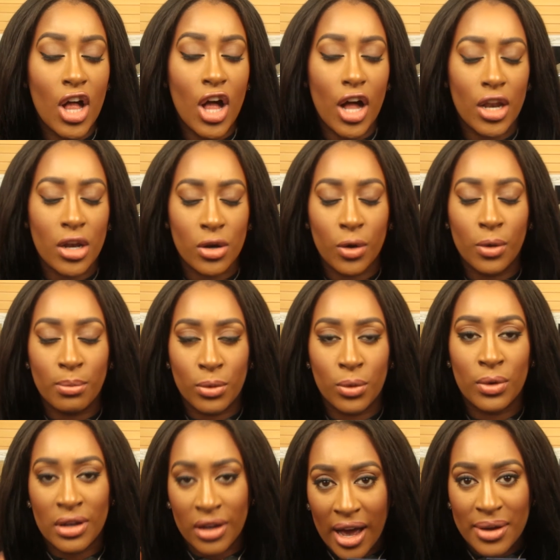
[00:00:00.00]
a lot more
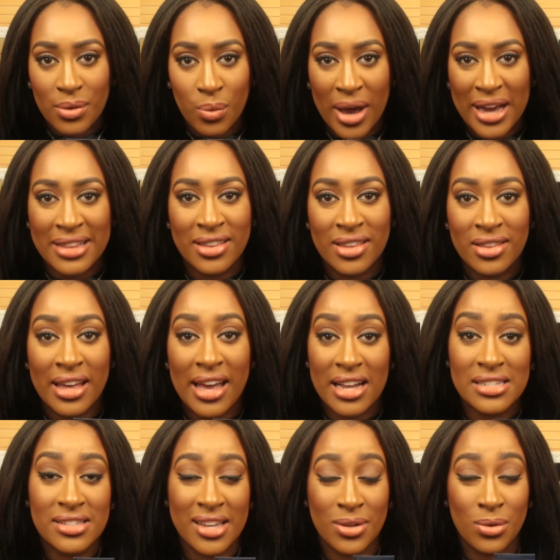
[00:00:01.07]
lightweight than the
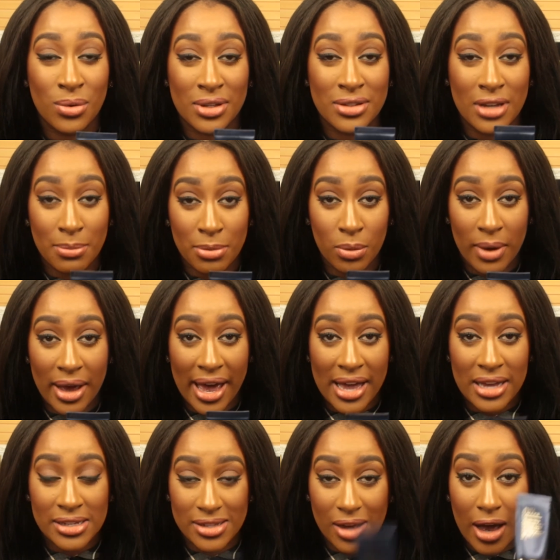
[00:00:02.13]
Estee Lauder Double Wear,
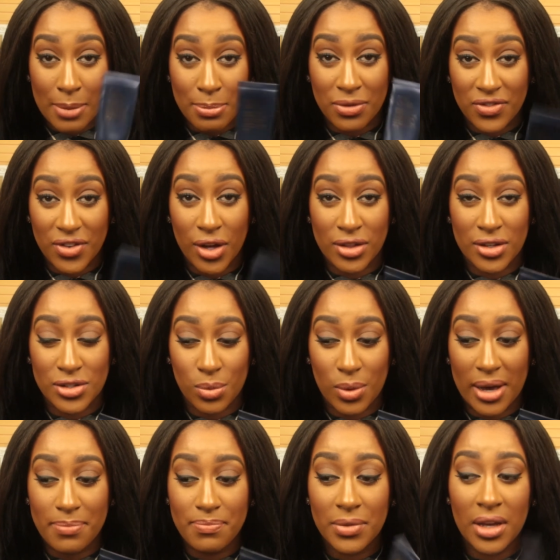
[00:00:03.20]
so I prefer this
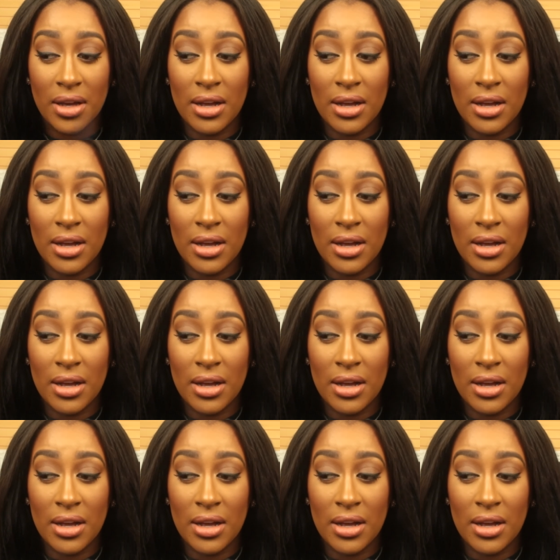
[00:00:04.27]
one.